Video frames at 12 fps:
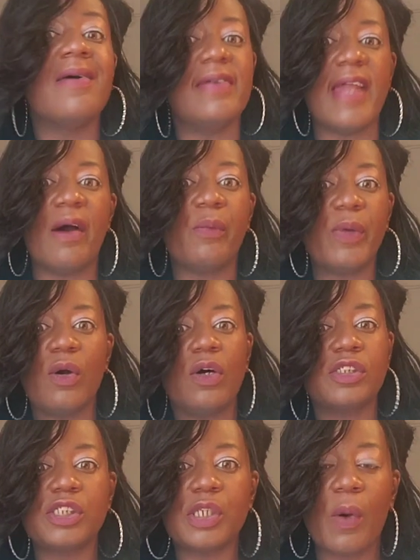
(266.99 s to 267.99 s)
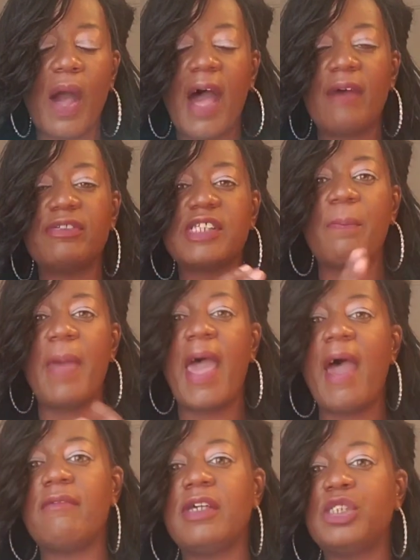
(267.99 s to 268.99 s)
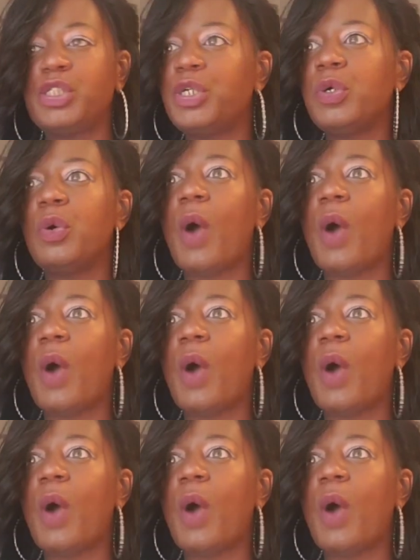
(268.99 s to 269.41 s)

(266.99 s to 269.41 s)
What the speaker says: Now, we also have some parents who,